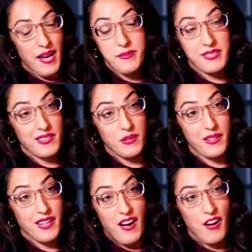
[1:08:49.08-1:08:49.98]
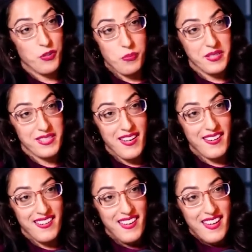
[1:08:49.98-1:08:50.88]
Absolutely, 100%.
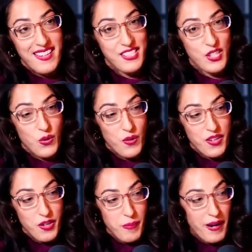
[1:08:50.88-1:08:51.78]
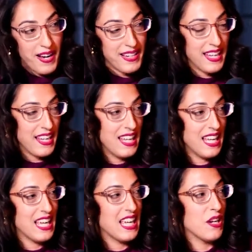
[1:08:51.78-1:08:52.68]
So your
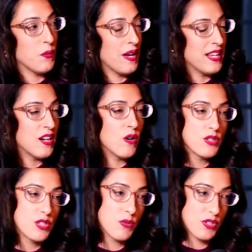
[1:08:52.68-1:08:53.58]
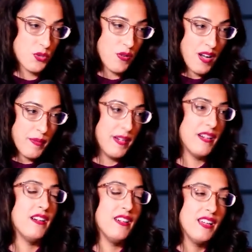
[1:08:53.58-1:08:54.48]
body, when it goes through a
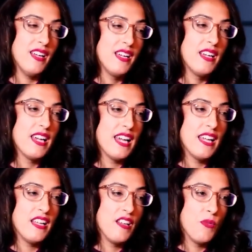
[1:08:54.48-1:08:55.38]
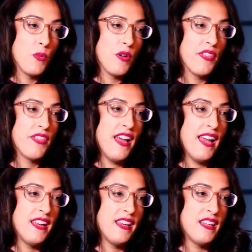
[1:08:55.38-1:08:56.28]
trauma, it will
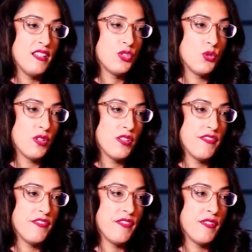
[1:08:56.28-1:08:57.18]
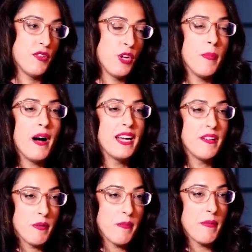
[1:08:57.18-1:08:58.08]
then sort of, your body
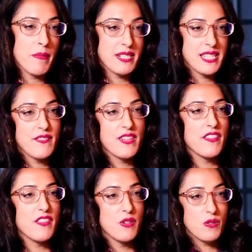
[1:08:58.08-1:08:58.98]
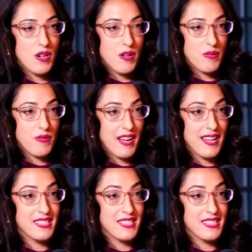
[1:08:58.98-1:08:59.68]
remembers even if you don't, right?